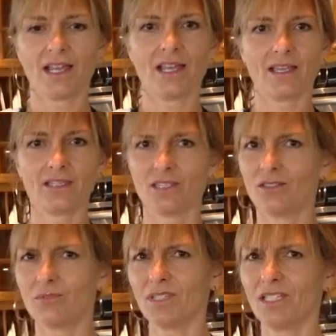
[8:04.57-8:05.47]
And
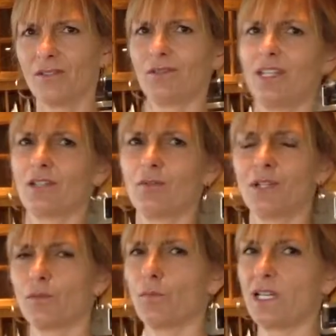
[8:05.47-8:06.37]
you really don't get a
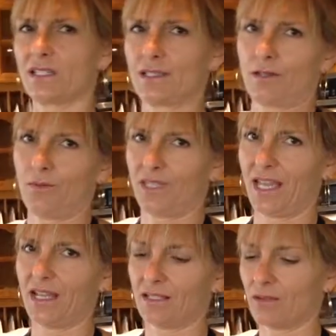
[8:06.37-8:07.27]
quick whisk with
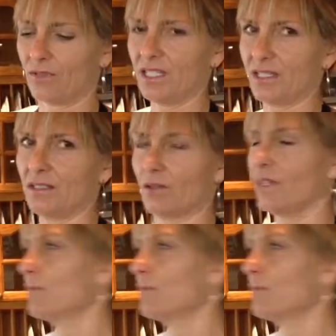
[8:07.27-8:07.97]
that. So this is a great